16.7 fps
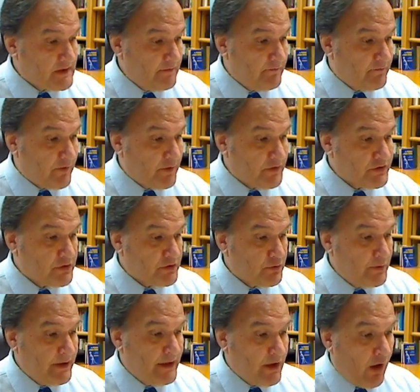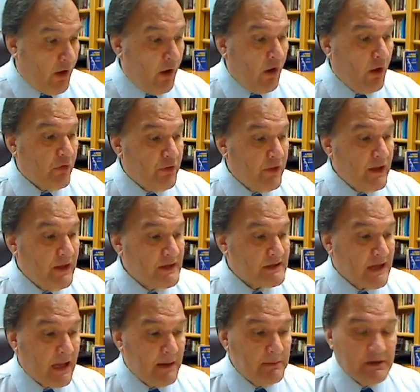In verse 3, all
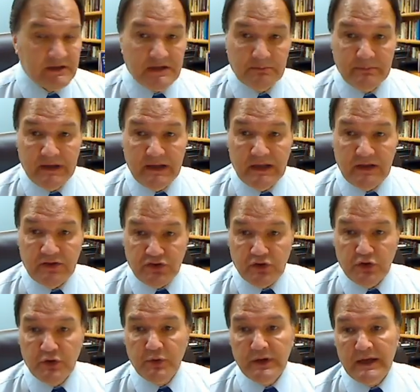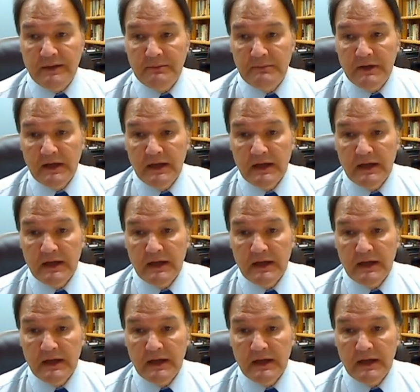things came into being through him,